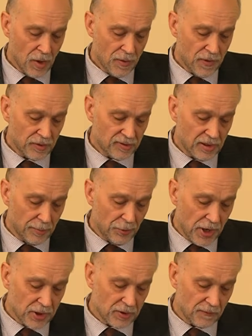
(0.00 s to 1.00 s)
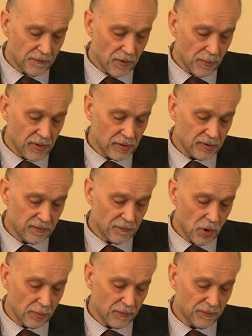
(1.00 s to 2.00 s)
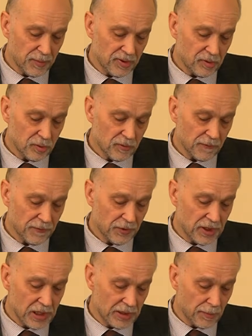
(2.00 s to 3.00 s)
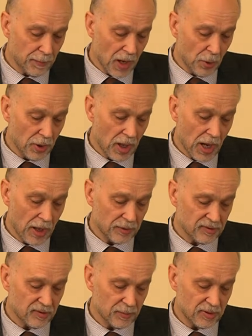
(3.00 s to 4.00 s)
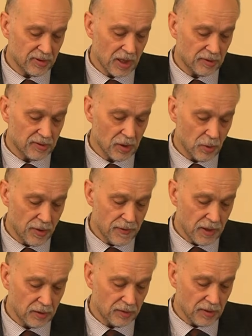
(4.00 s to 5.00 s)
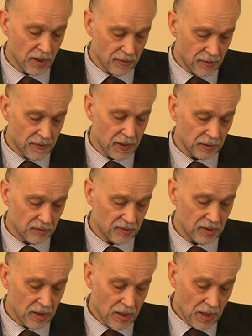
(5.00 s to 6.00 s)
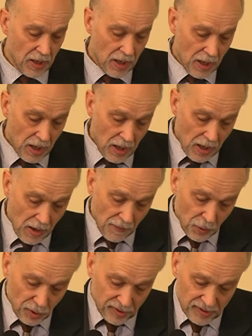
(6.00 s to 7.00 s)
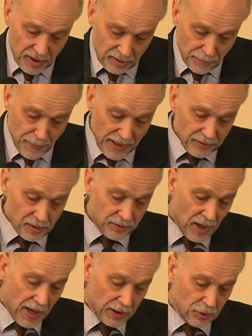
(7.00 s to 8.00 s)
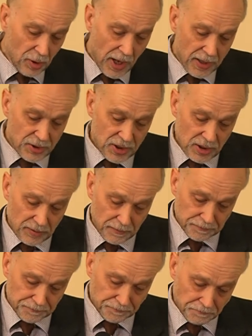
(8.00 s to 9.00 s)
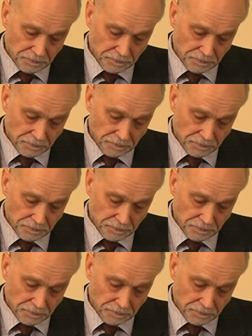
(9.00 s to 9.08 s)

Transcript: Thus, liberation from this form of misuse of fertility power asks, besides other things, for a certain mental diet or hygiene,